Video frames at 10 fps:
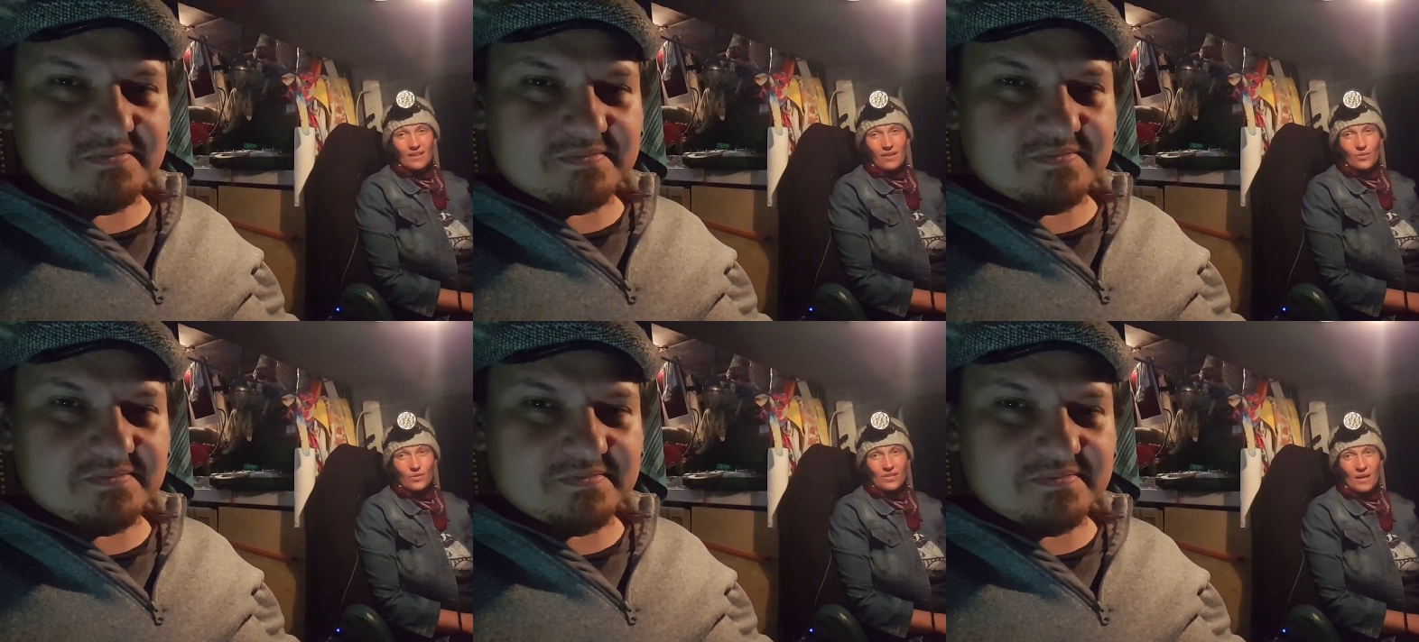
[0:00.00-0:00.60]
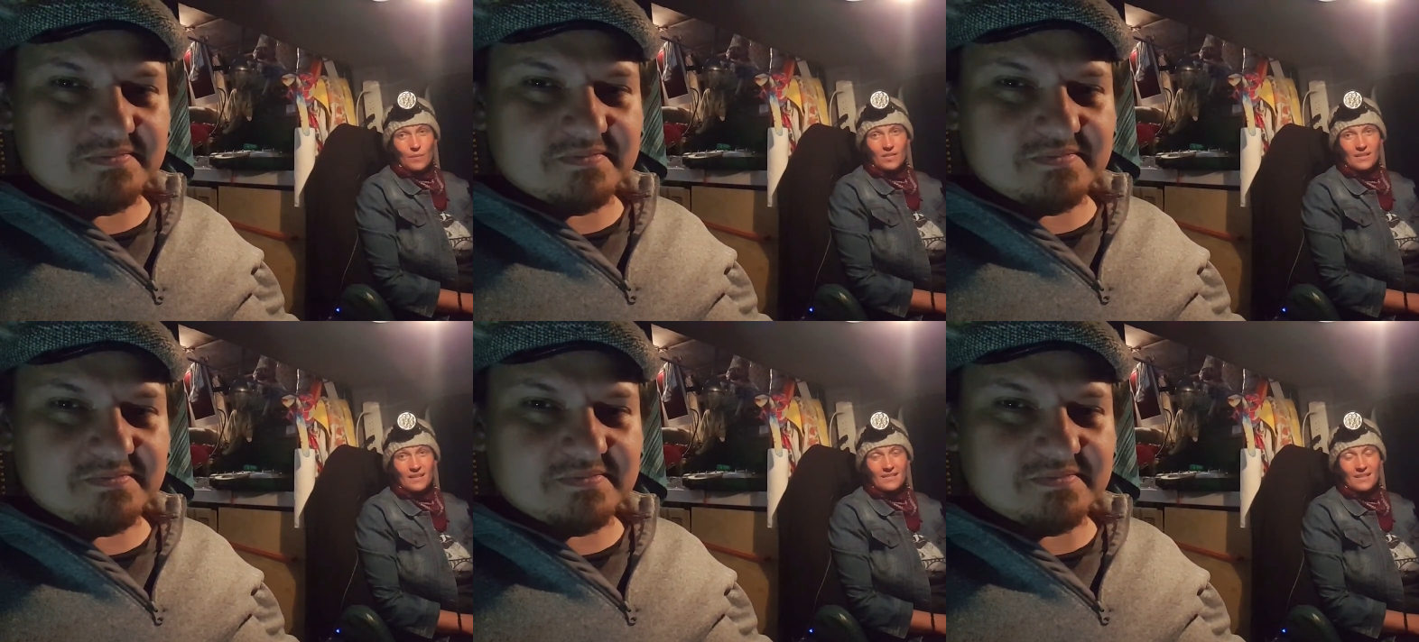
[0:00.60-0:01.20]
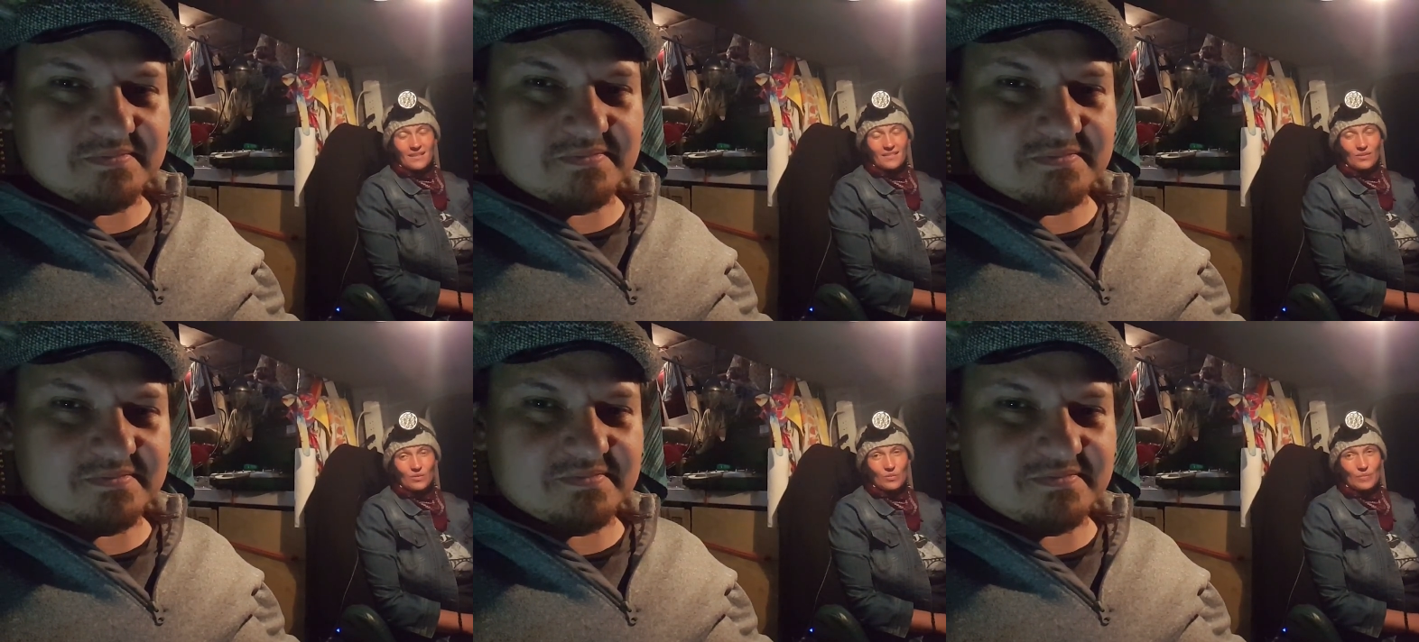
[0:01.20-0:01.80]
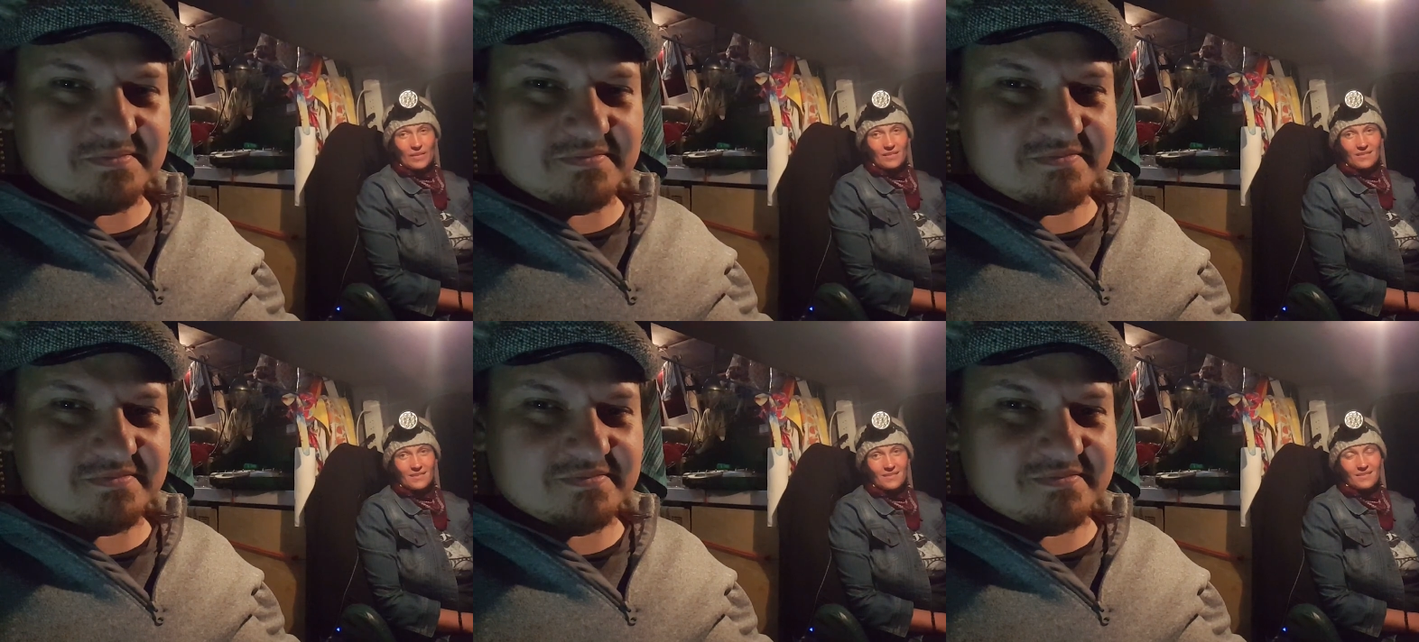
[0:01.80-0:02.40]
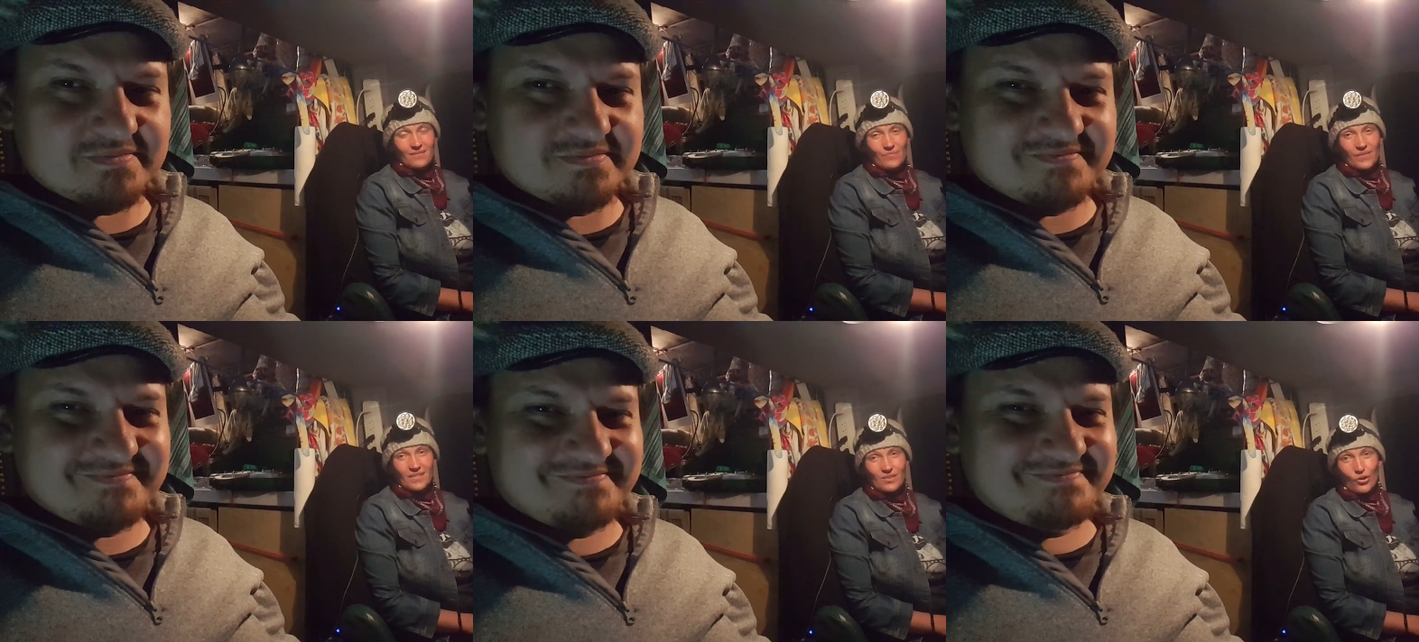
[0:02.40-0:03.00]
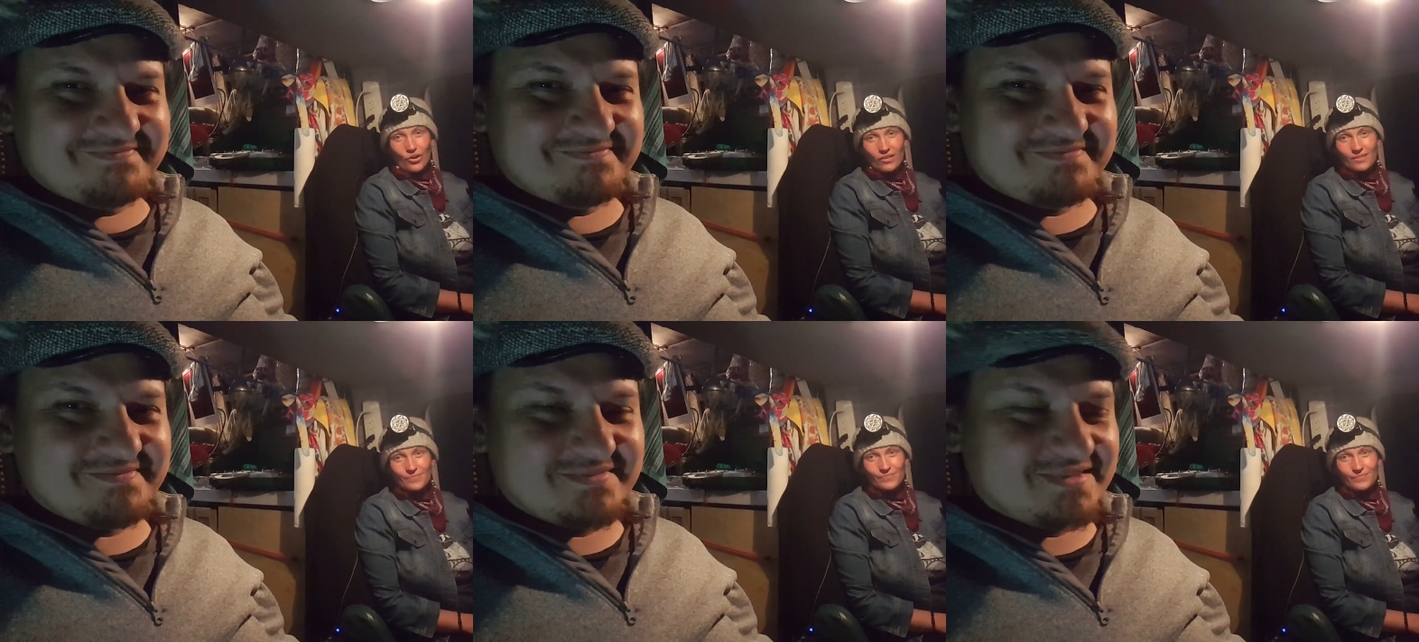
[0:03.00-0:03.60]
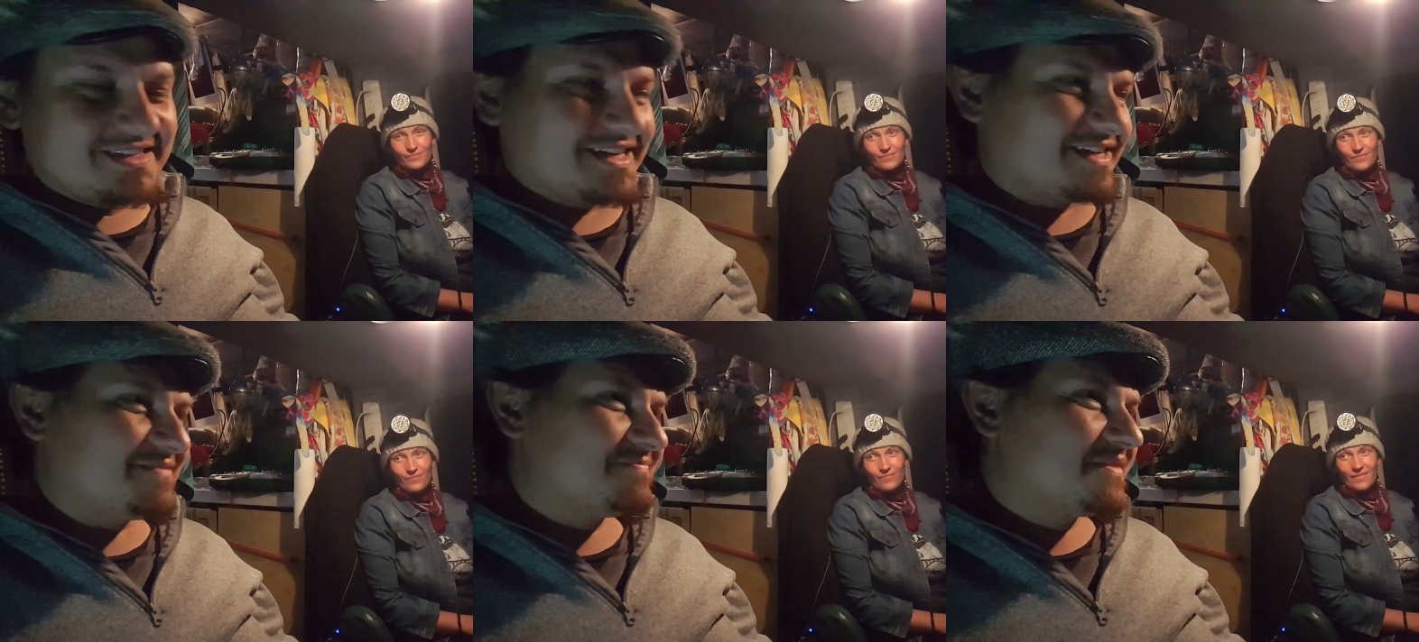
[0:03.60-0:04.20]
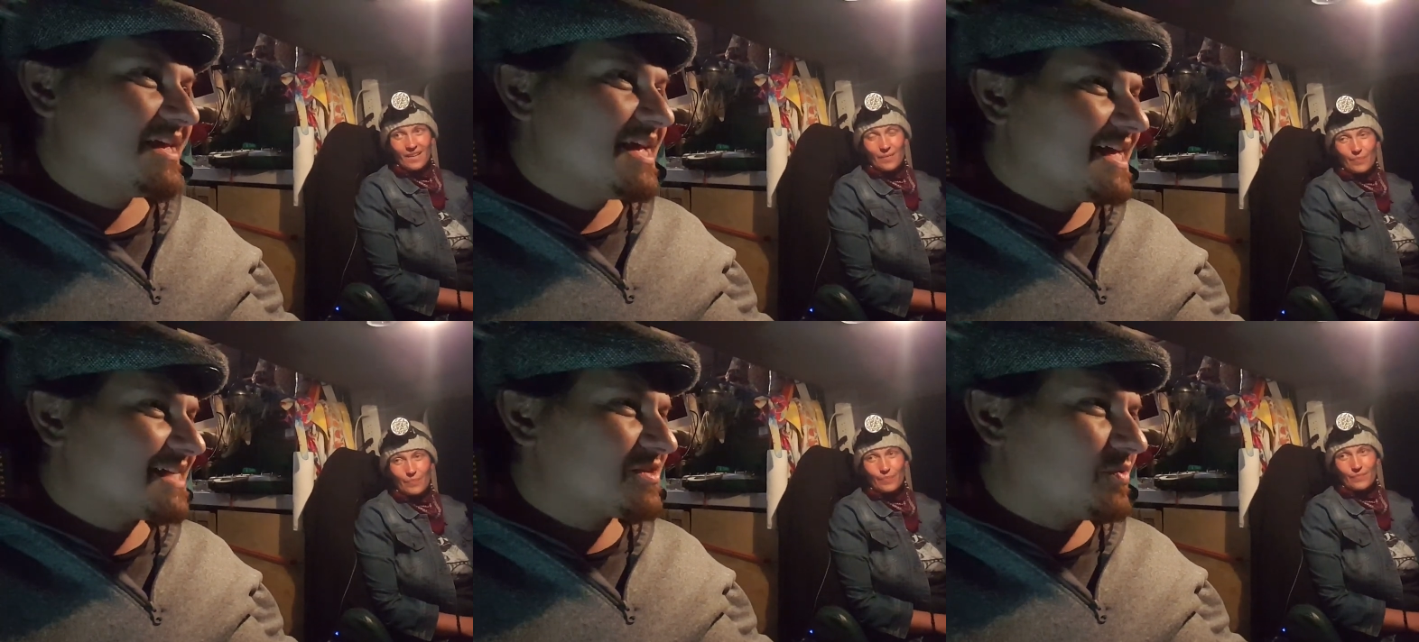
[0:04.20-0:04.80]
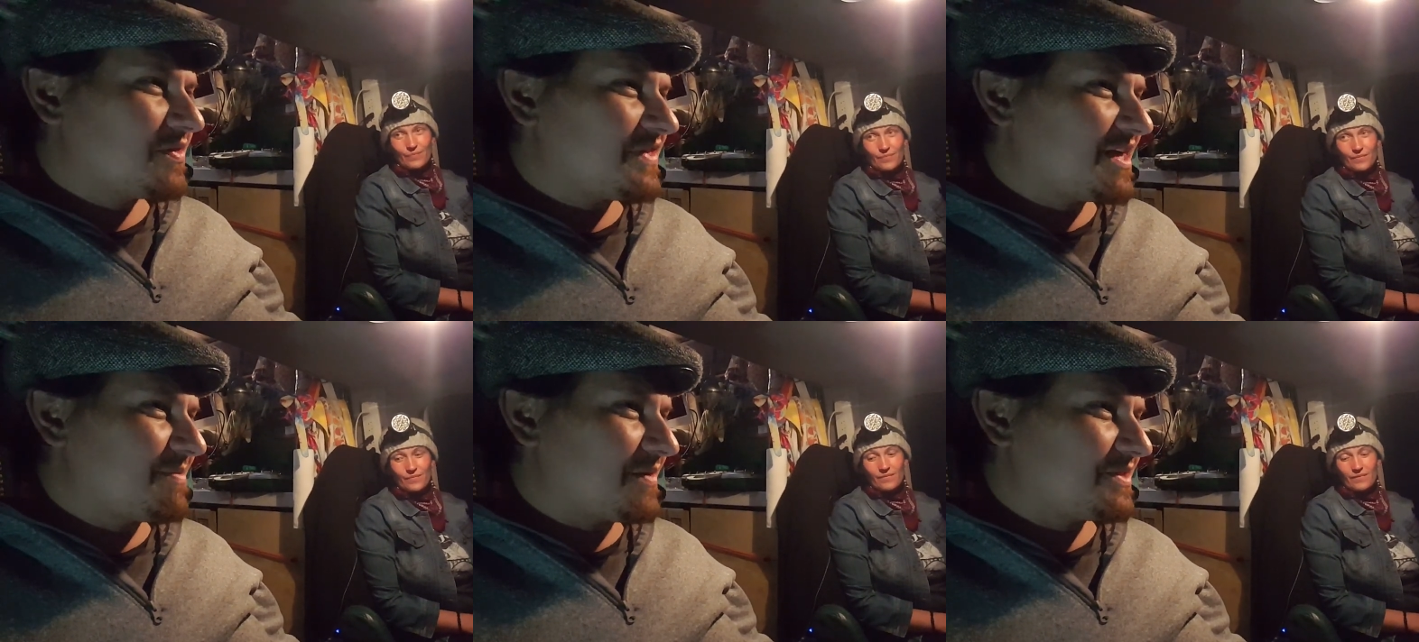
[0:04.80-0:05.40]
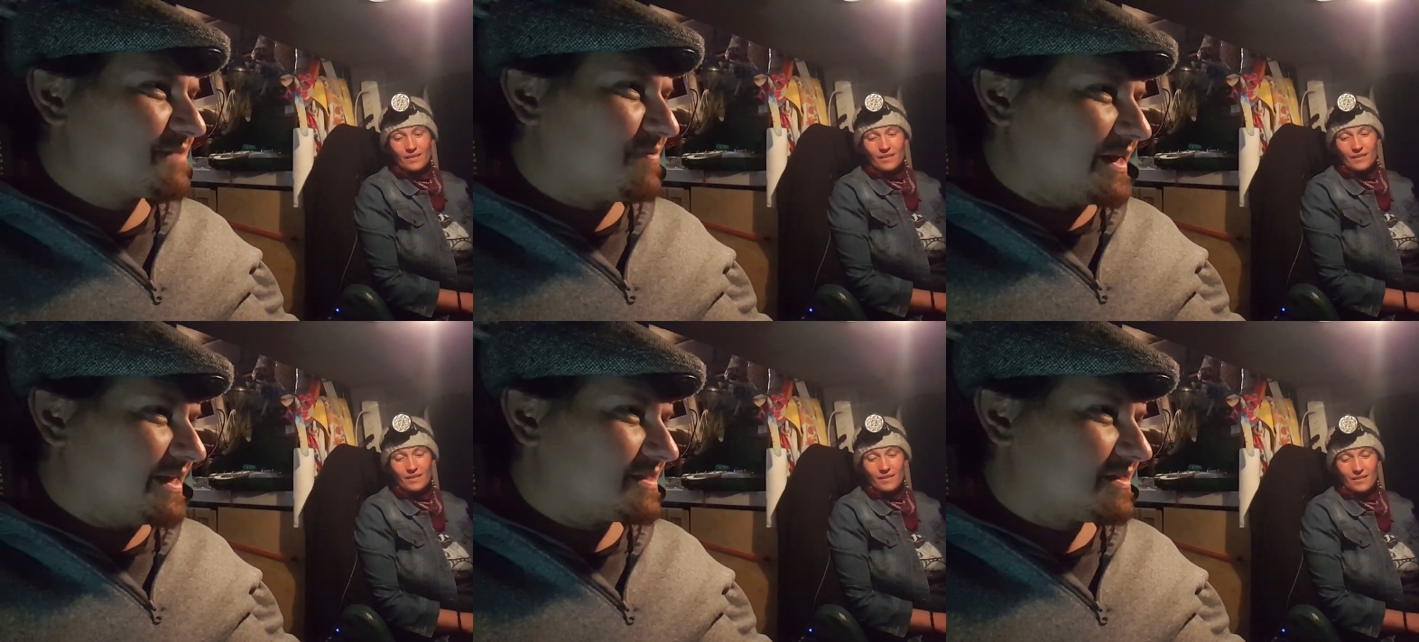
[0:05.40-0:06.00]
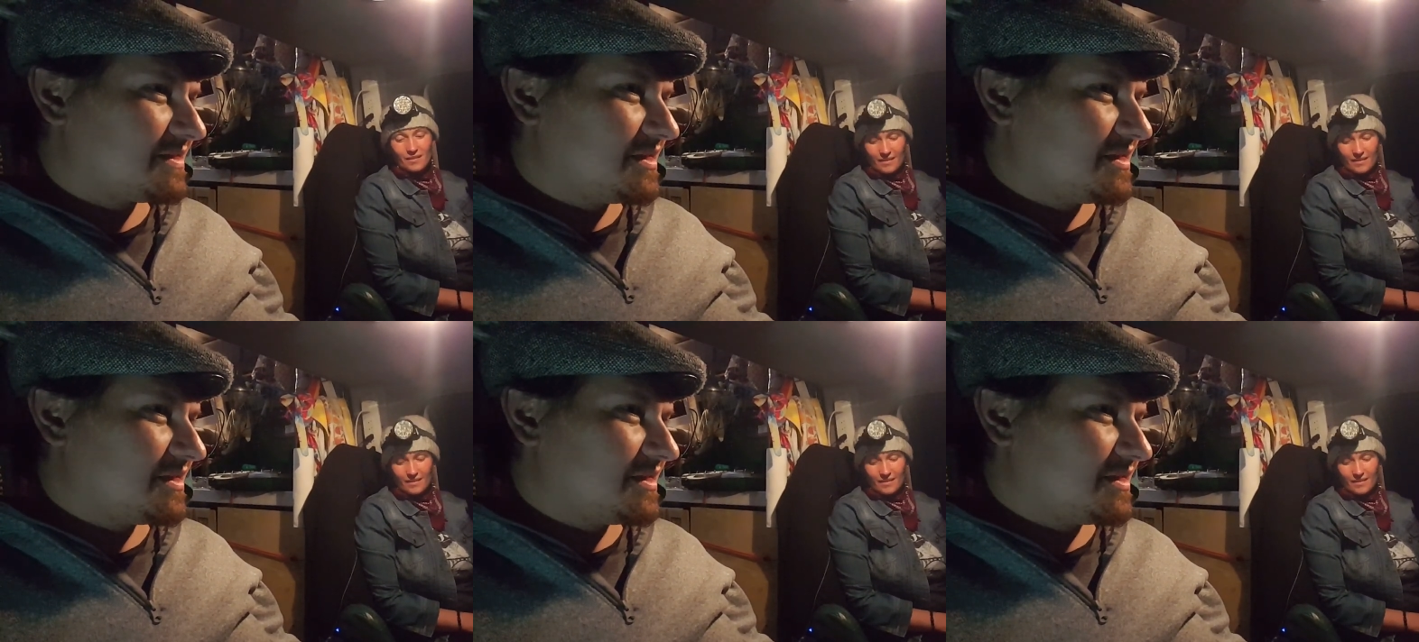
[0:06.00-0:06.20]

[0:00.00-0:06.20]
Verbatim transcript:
Speaker 1: although there's not much sightseeing to do because it's dark.
Speaker 2: Yeah. That's the one thing about this place.